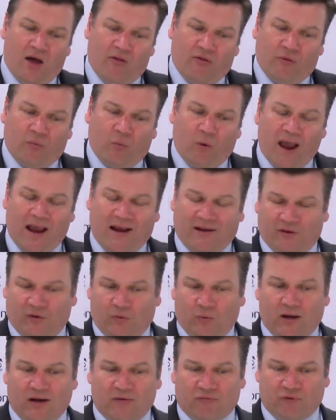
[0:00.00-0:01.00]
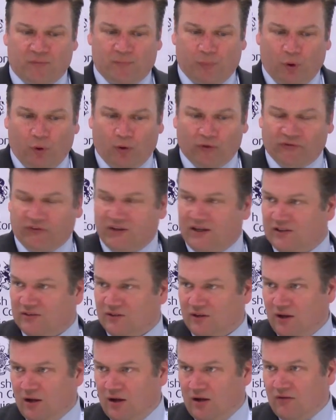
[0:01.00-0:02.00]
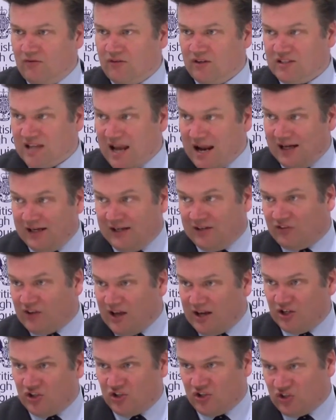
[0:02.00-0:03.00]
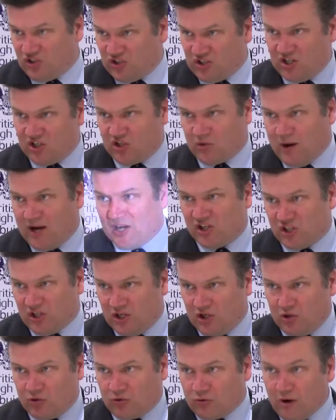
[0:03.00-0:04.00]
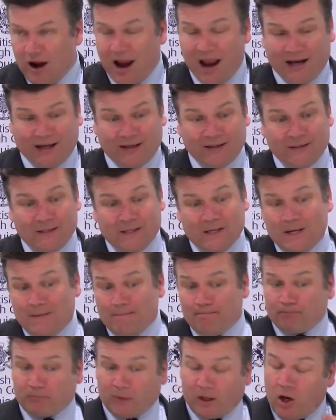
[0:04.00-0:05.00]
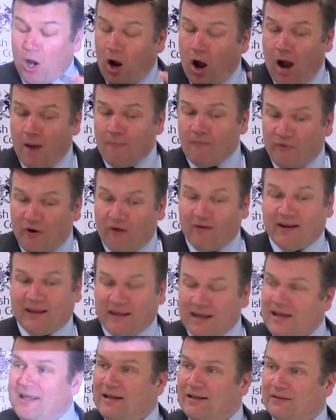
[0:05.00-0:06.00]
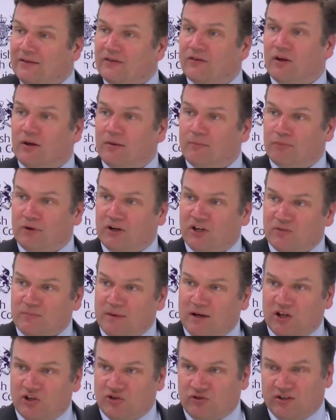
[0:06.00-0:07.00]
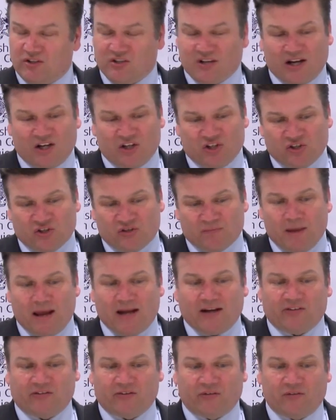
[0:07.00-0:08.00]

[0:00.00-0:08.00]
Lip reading: the way that we've reported the daily intelligence situation in Ukraine. You know, I'm very keen that British military intelligence makes